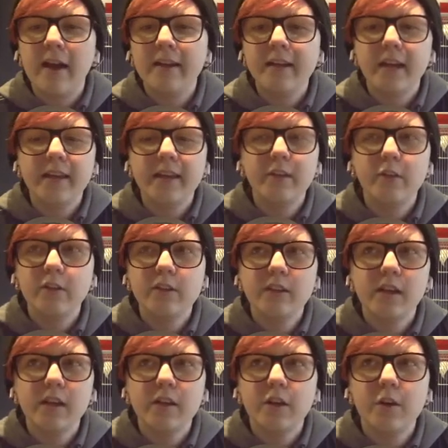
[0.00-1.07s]
The only
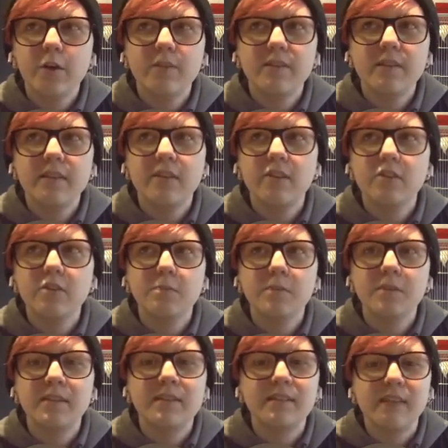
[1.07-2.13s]
thing I know is that there's
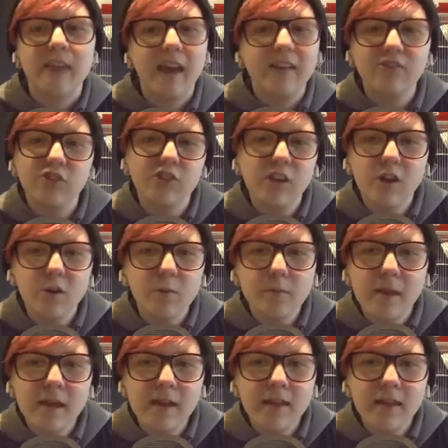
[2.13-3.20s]
Pistachio
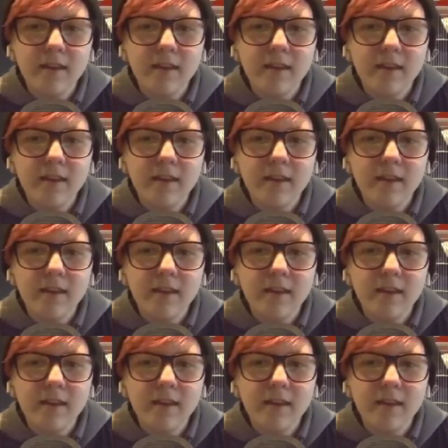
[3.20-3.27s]
Men.